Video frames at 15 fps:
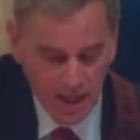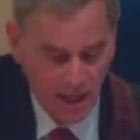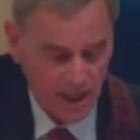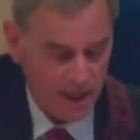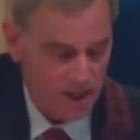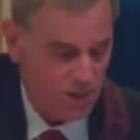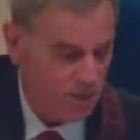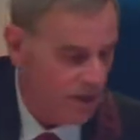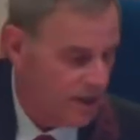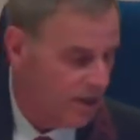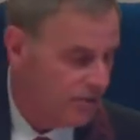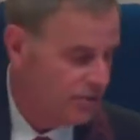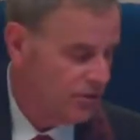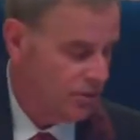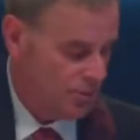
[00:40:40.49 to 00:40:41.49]
And we
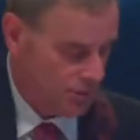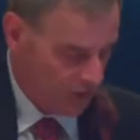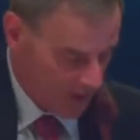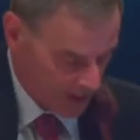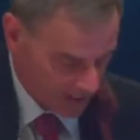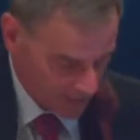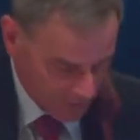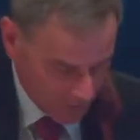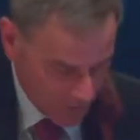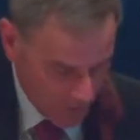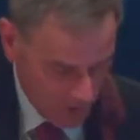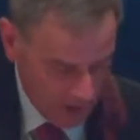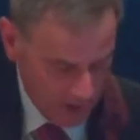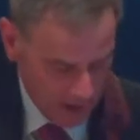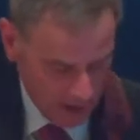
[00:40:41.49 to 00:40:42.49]
also pray
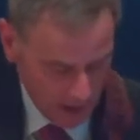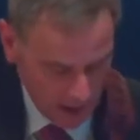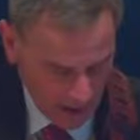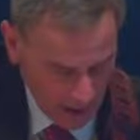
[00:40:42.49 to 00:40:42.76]
for